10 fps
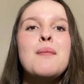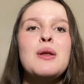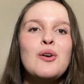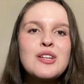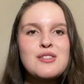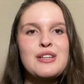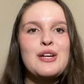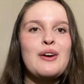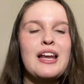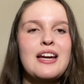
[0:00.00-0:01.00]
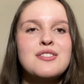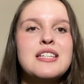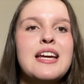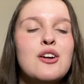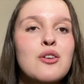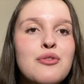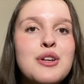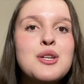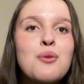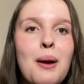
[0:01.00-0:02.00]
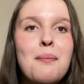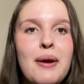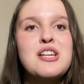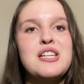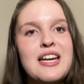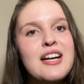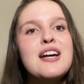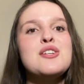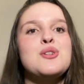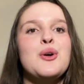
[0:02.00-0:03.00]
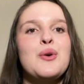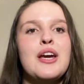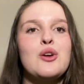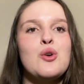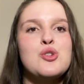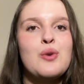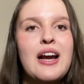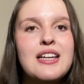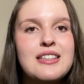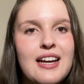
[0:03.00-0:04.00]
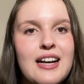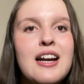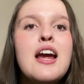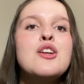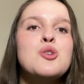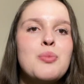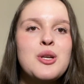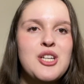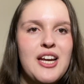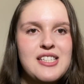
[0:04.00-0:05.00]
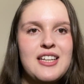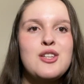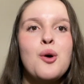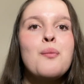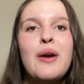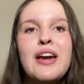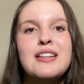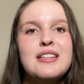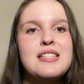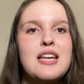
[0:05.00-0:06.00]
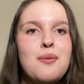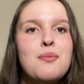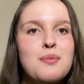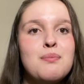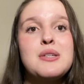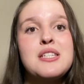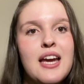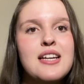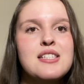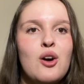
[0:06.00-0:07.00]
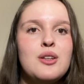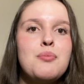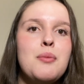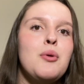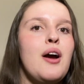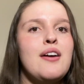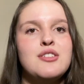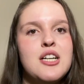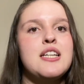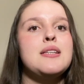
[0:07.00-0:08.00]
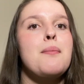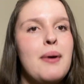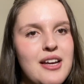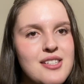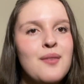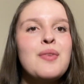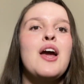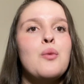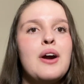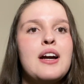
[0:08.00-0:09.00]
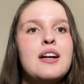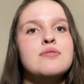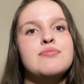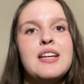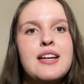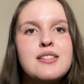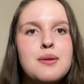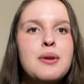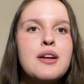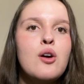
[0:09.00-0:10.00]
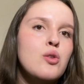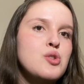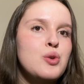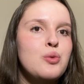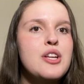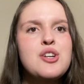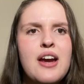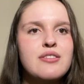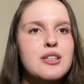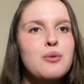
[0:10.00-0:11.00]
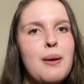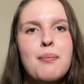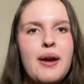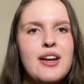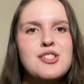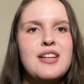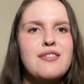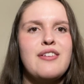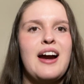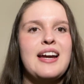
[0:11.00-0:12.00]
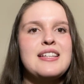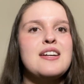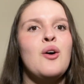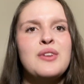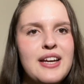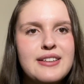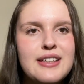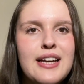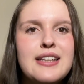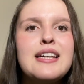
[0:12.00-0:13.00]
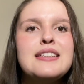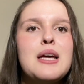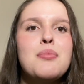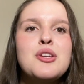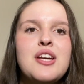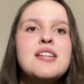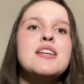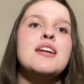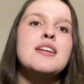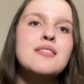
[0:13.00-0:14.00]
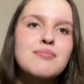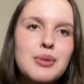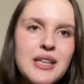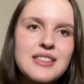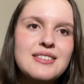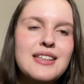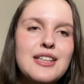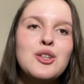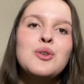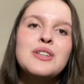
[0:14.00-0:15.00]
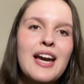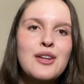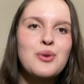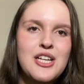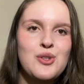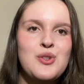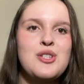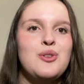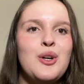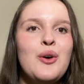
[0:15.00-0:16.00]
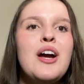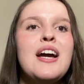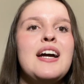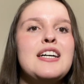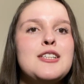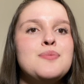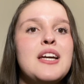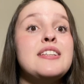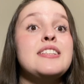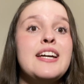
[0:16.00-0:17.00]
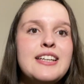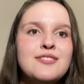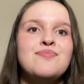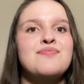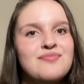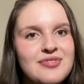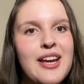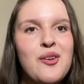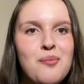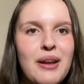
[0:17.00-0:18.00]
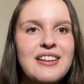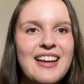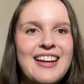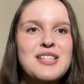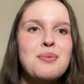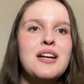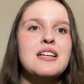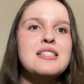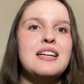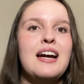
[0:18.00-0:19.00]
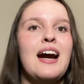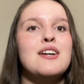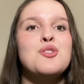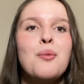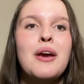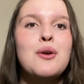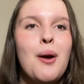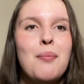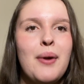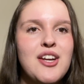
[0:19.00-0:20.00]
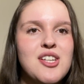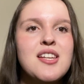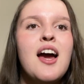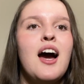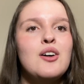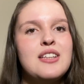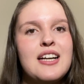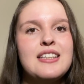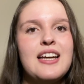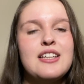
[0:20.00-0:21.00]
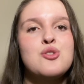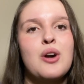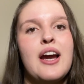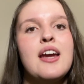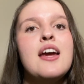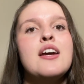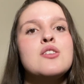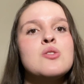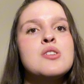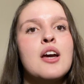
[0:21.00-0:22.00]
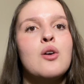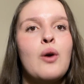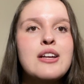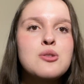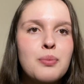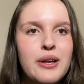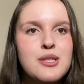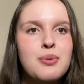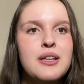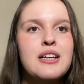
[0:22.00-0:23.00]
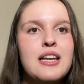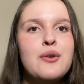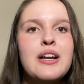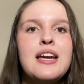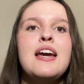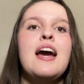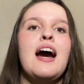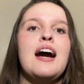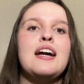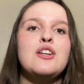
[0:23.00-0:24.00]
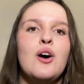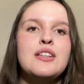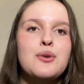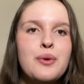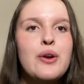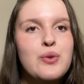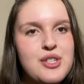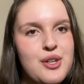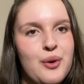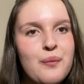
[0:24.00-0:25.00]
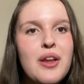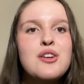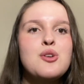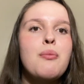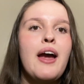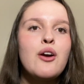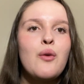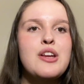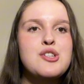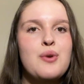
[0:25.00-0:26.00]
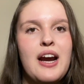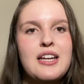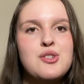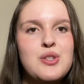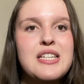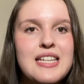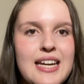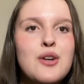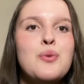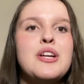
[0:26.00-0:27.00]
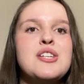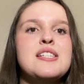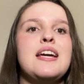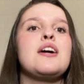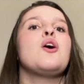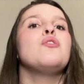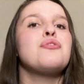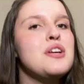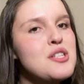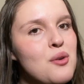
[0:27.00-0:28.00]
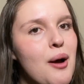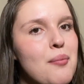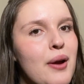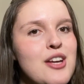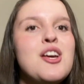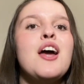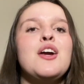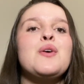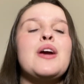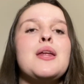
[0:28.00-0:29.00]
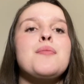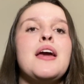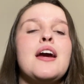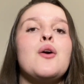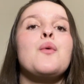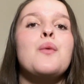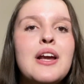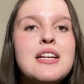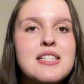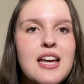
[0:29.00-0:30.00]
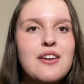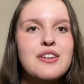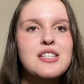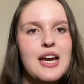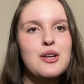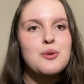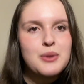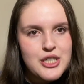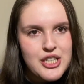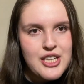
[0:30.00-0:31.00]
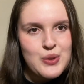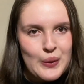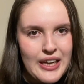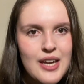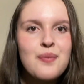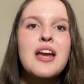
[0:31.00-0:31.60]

Below this video I left their official webpage link so you can go directly there to purchase it. Don't make the same mistakes other people have done in the past, where they simply go to whichever web page they find on the internet, they purchase it, but they don't get results, you know, um, and then they complain that is because there are so many web pages out there that try to sell Quietum Plus but clearly are not the real deal. So by going directly to this link, which is their official web page, you can make a really safe and secure purchase, okay?